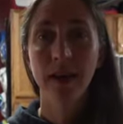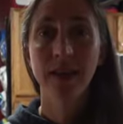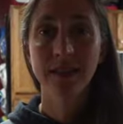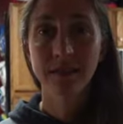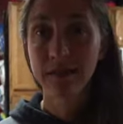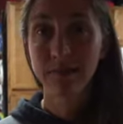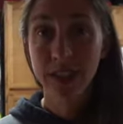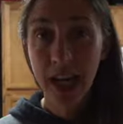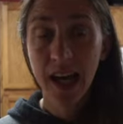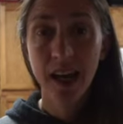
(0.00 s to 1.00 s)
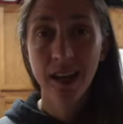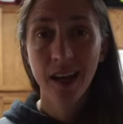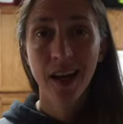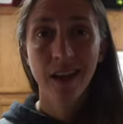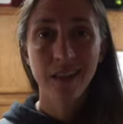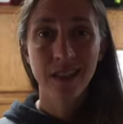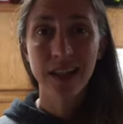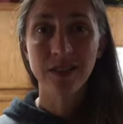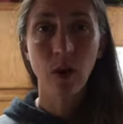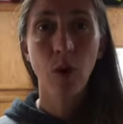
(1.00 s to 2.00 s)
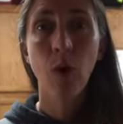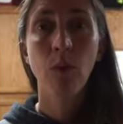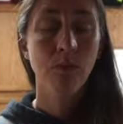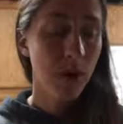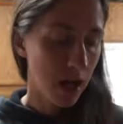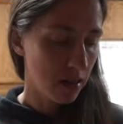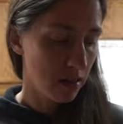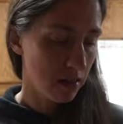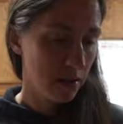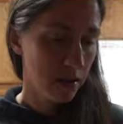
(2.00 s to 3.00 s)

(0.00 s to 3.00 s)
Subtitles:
a day, that's a whole month